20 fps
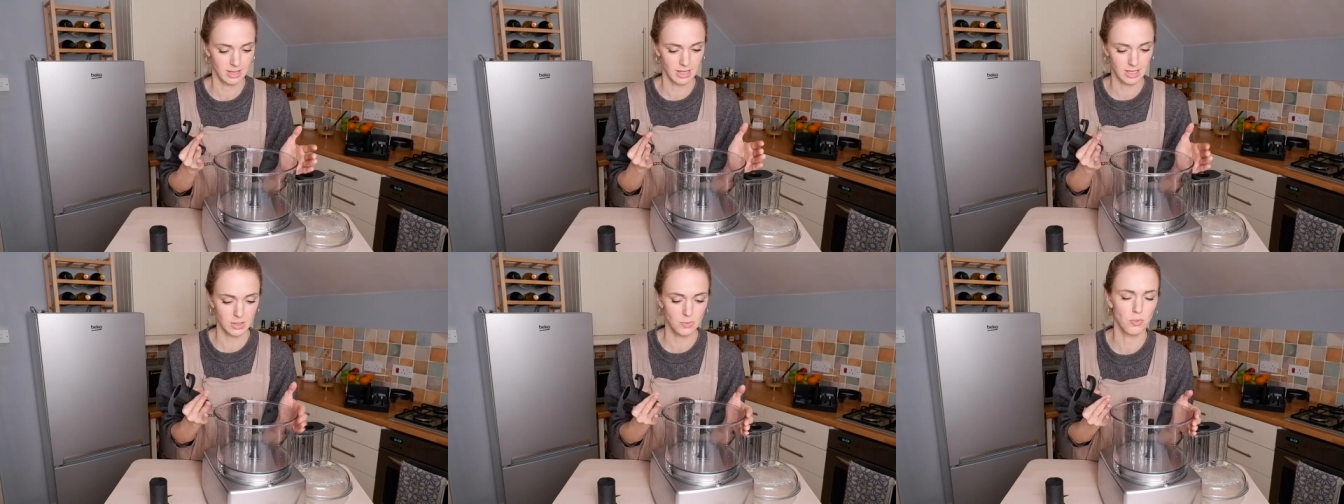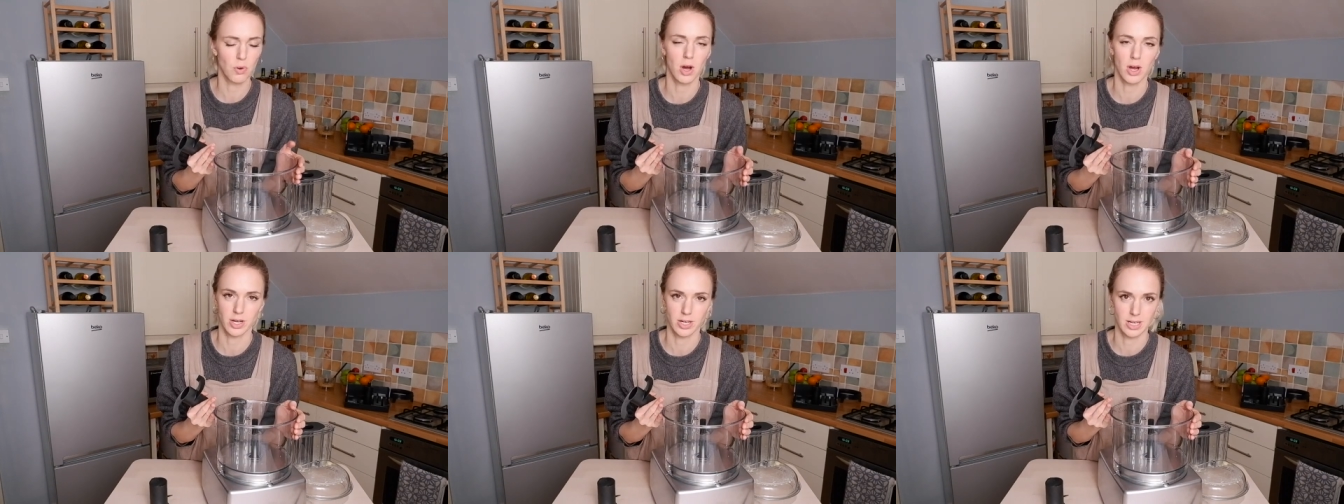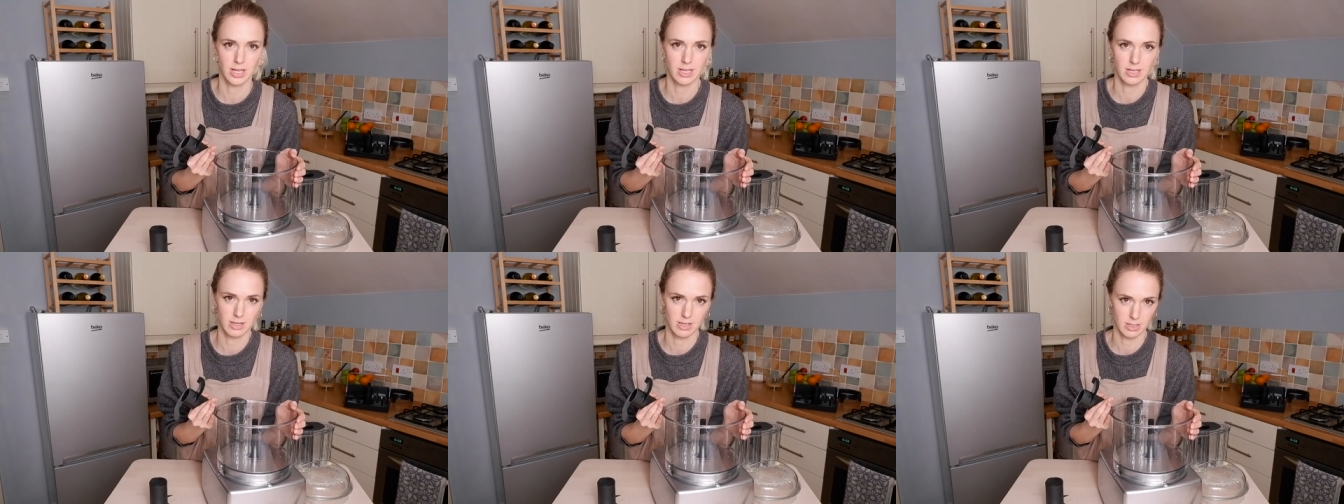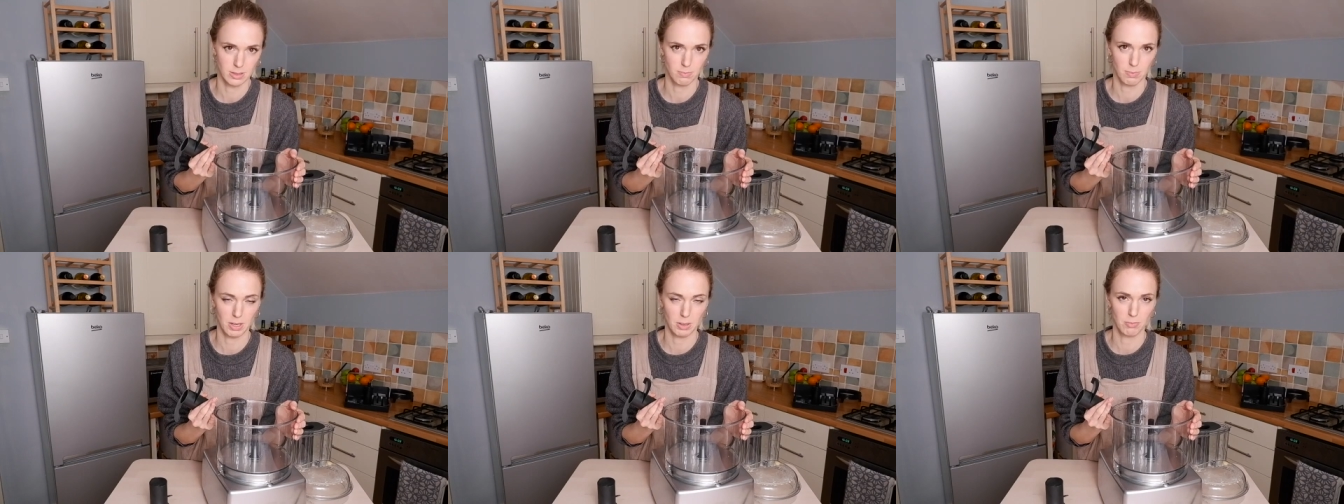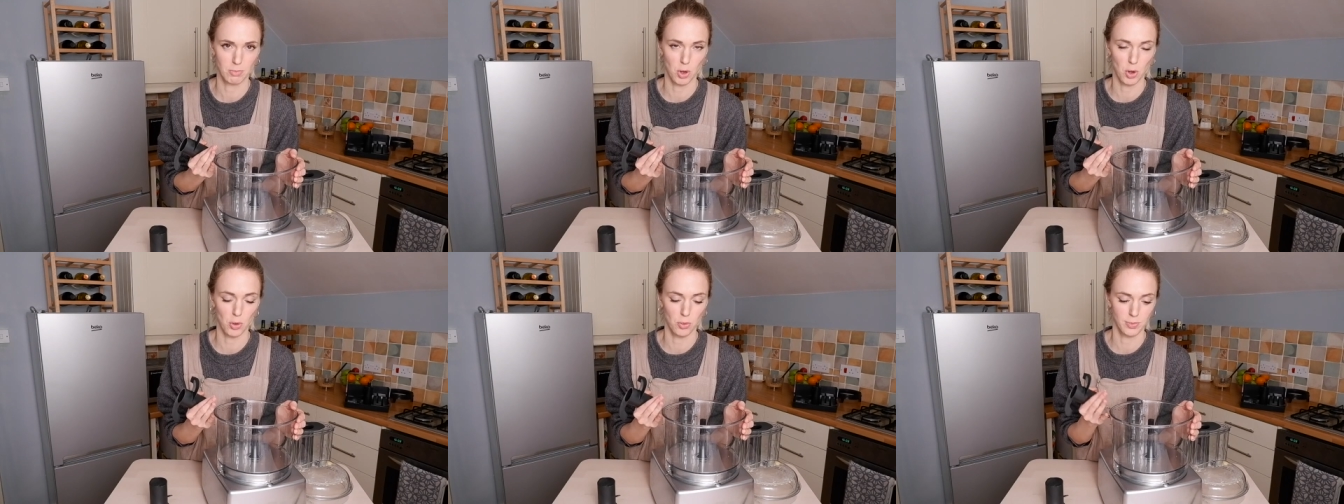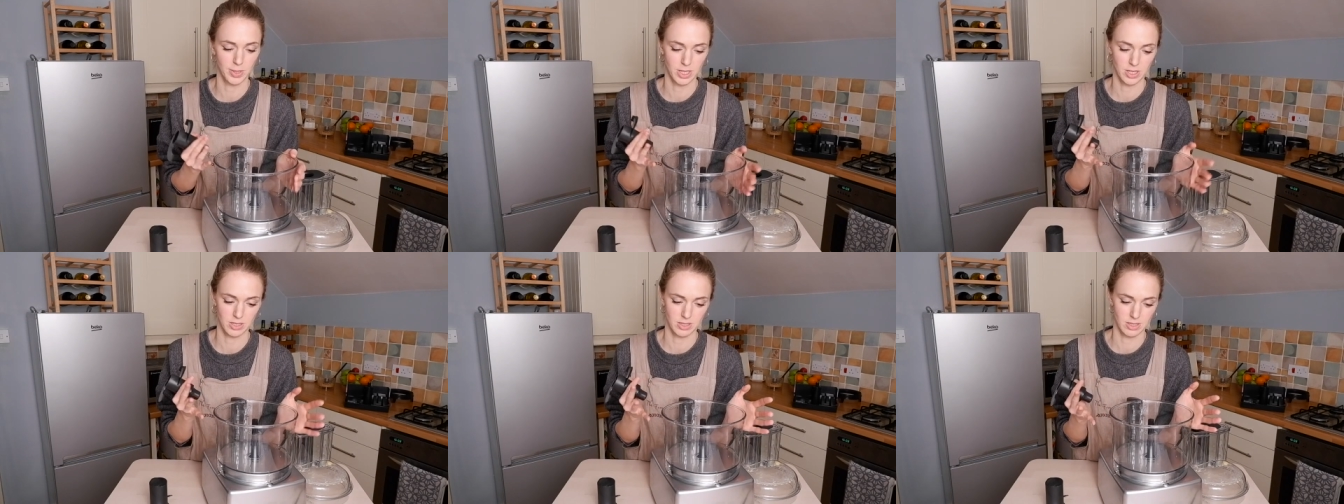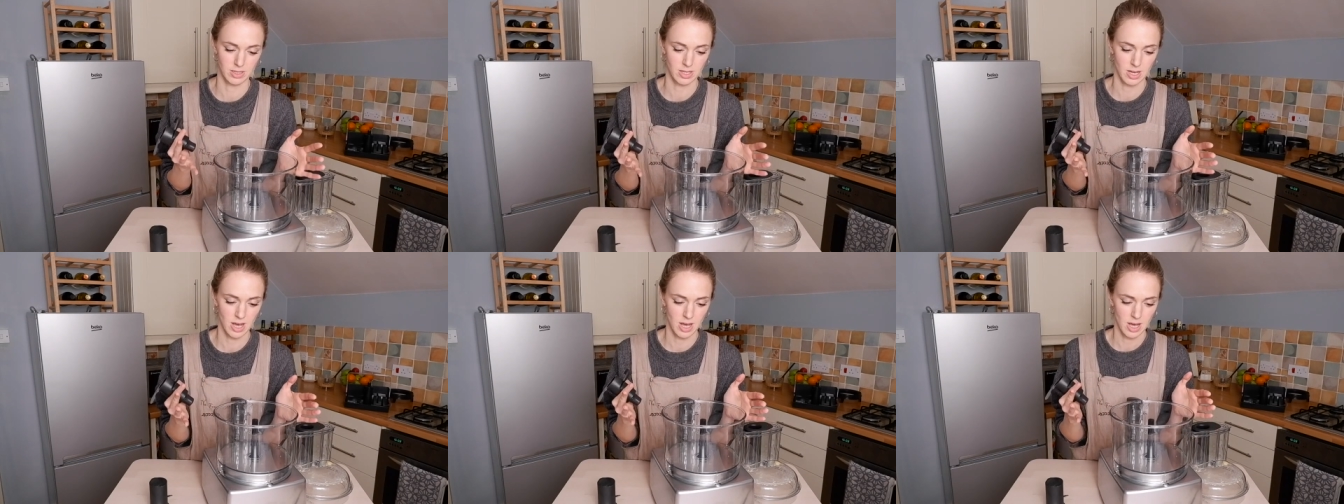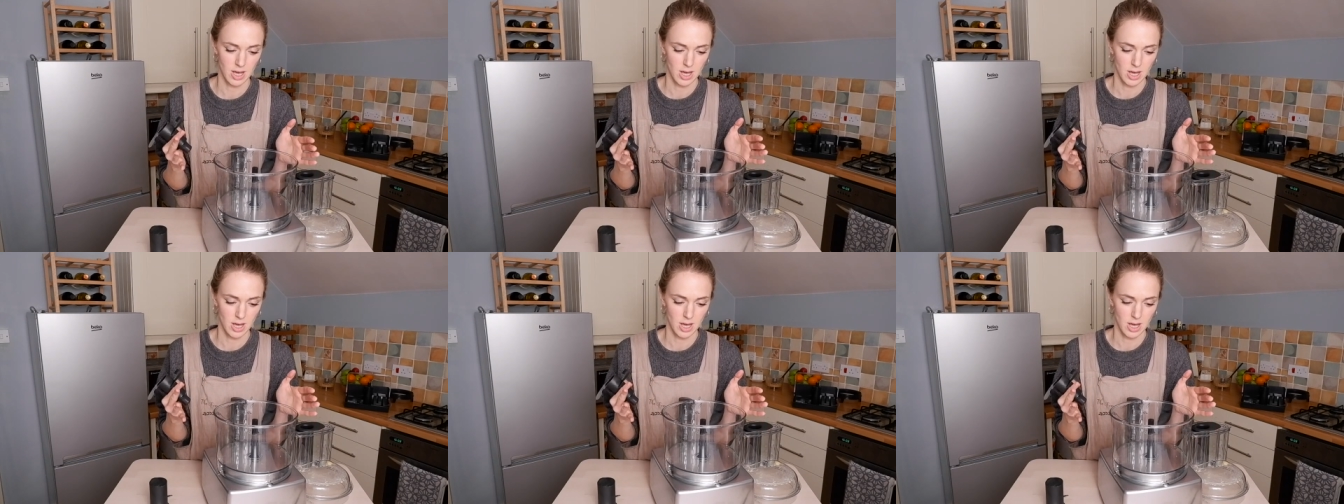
That's why I needed this big bowl, because